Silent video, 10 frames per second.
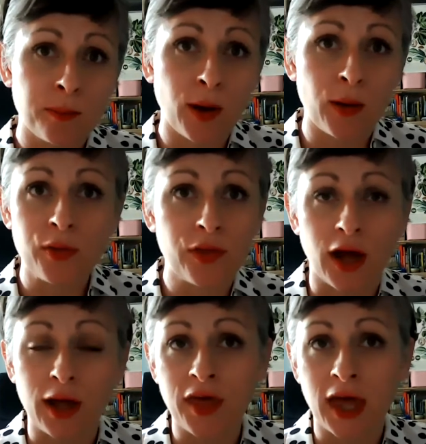both,
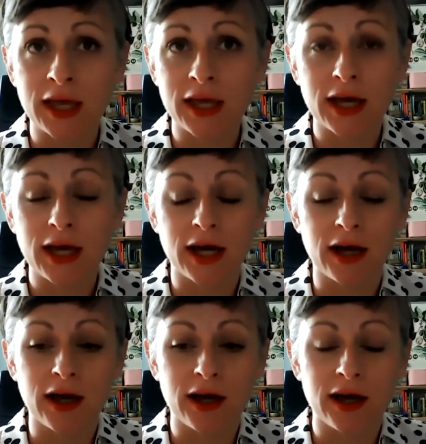I think,
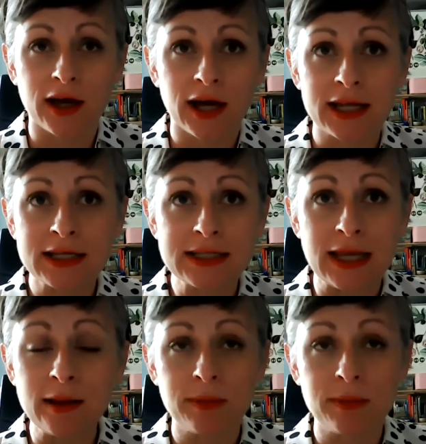a
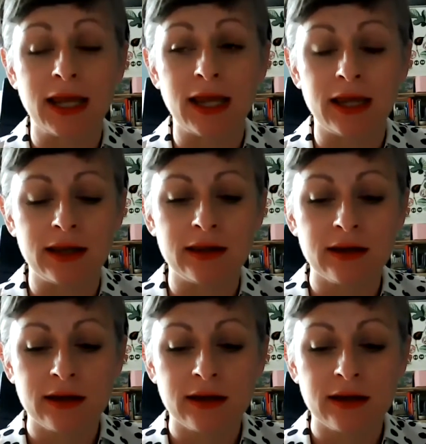deeply